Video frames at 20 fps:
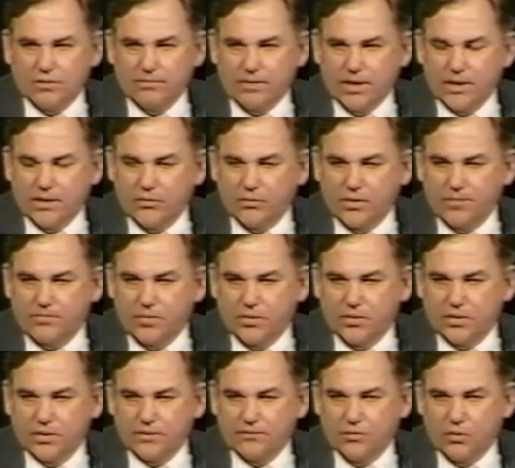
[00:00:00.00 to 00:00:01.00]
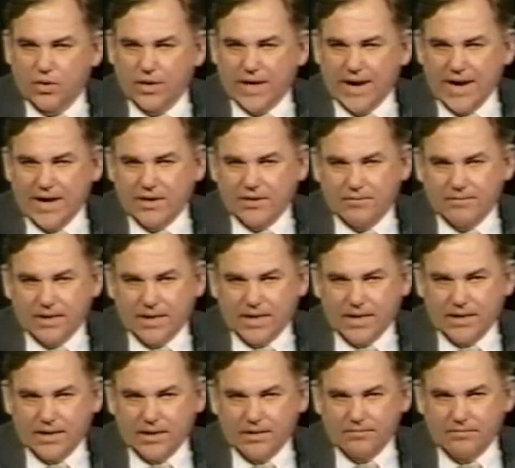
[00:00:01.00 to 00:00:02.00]
by the report of one
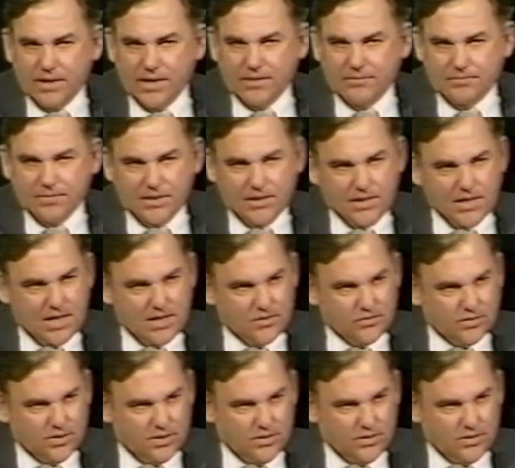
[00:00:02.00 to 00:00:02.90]
anchorman that might be contrary